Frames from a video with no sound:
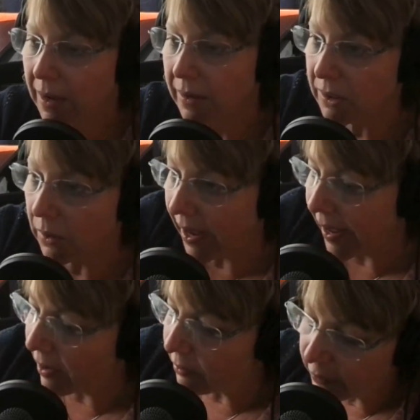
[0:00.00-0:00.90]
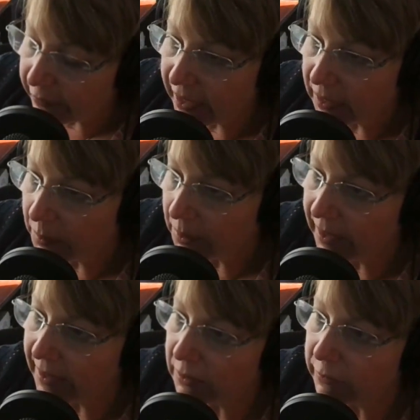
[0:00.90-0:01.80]
So I have it available
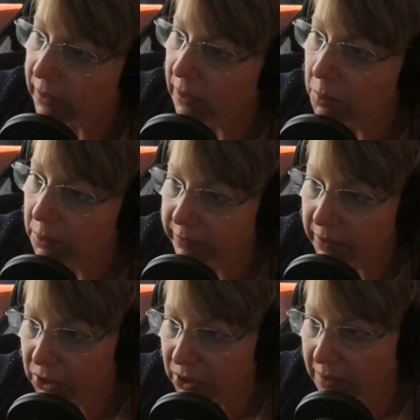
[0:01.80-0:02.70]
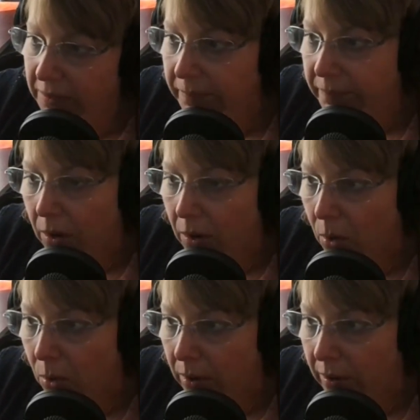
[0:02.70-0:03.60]
as a fillable version,
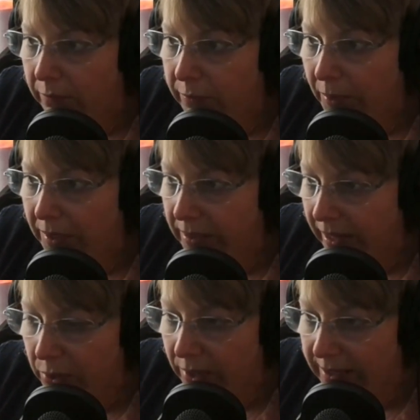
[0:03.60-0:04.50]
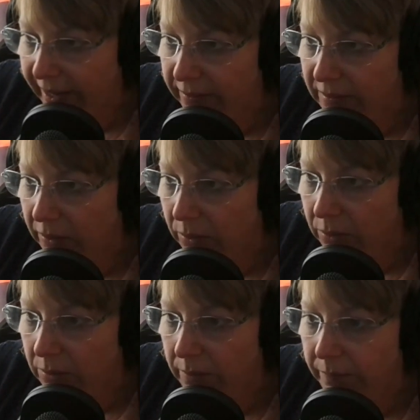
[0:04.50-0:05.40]
or if you want that you can
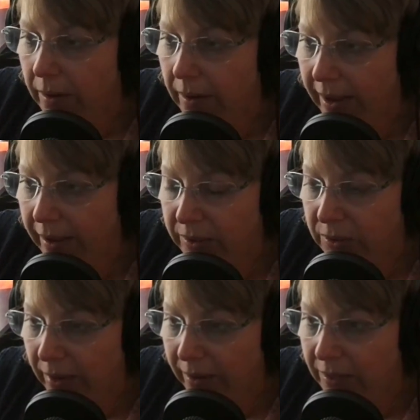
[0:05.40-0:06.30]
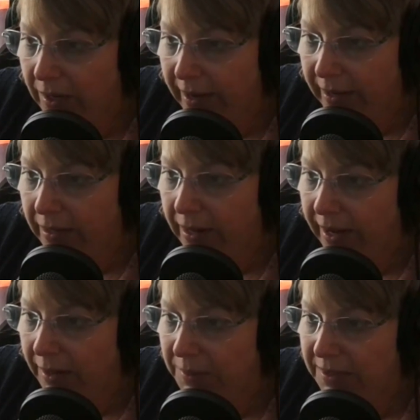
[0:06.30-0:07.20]
download, I also have it on
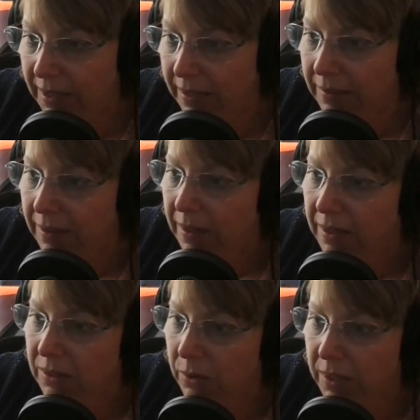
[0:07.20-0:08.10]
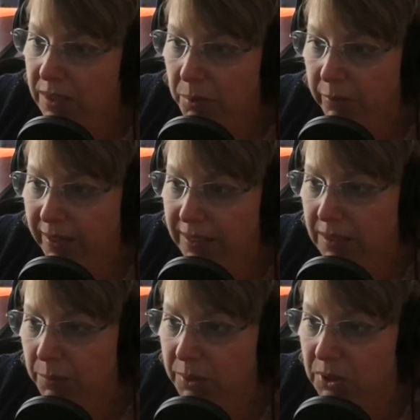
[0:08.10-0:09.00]
Amazon. So this provides
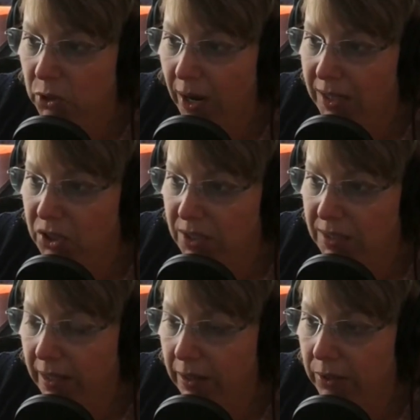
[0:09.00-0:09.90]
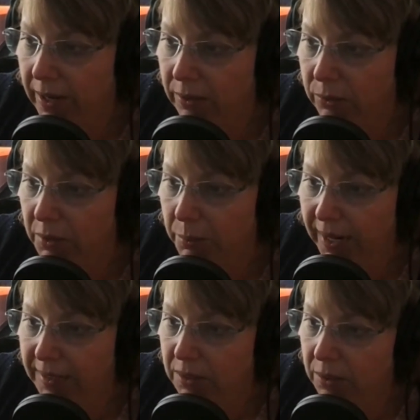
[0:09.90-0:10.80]
simple strategies that are not only
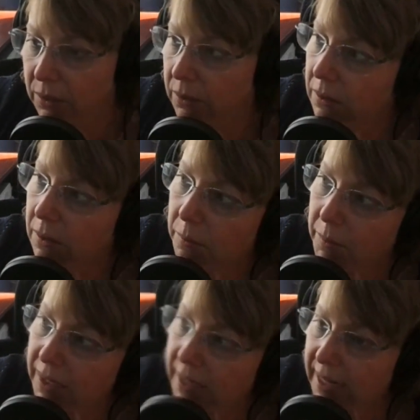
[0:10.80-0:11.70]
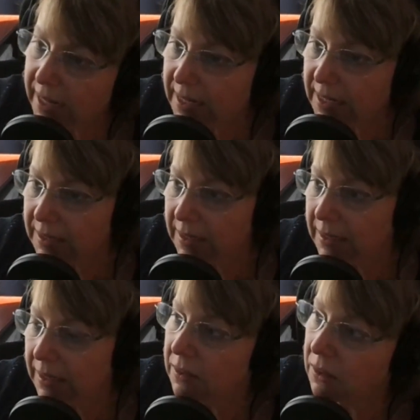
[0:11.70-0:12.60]
practical, but easy
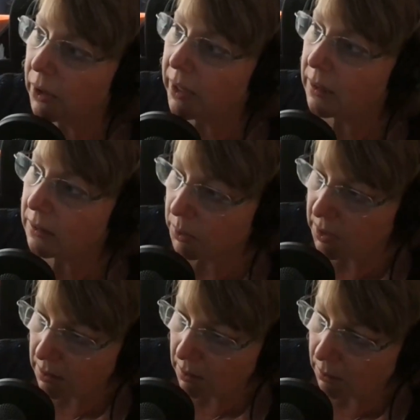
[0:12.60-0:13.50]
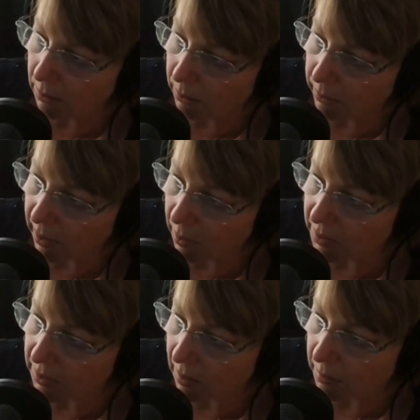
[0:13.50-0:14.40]
to integrate, because we know
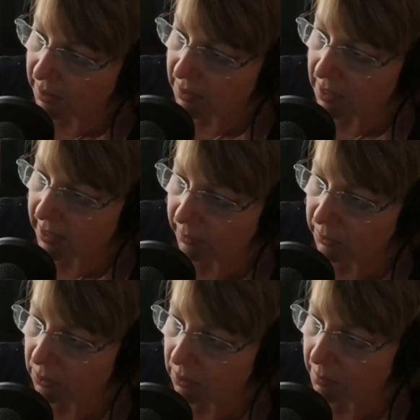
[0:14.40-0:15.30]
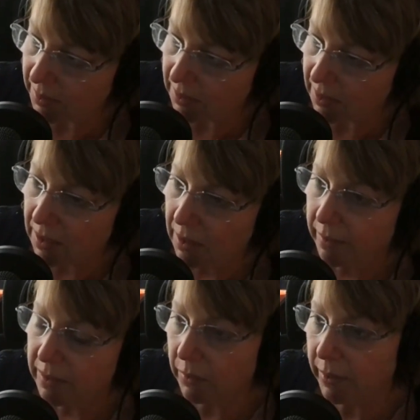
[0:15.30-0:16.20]
therapists are busy, counselors are busy,
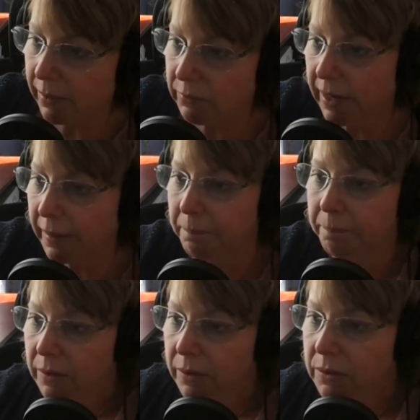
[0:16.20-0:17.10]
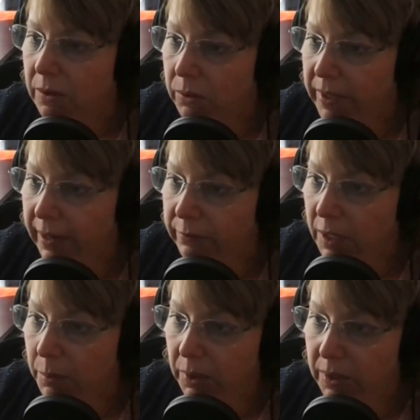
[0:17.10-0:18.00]
don't have time. So dive
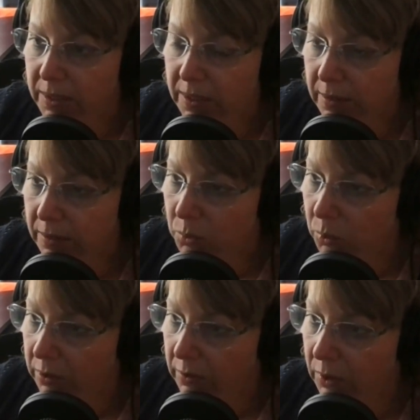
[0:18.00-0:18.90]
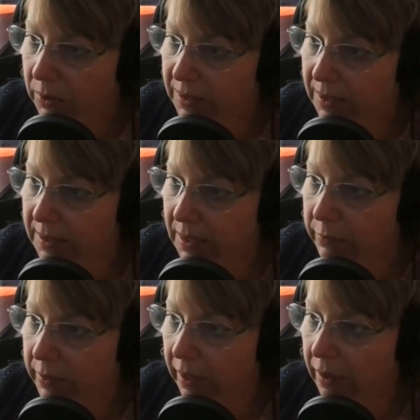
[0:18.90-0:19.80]
deeper into this world of holistic
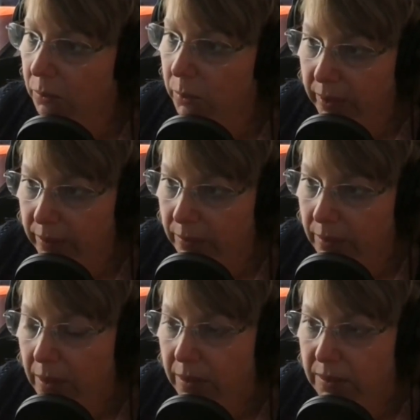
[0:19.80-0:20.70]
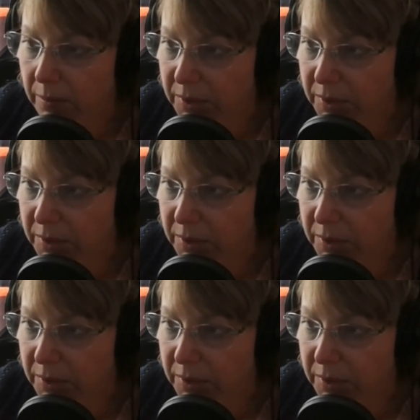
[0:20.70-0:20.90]
self-care with some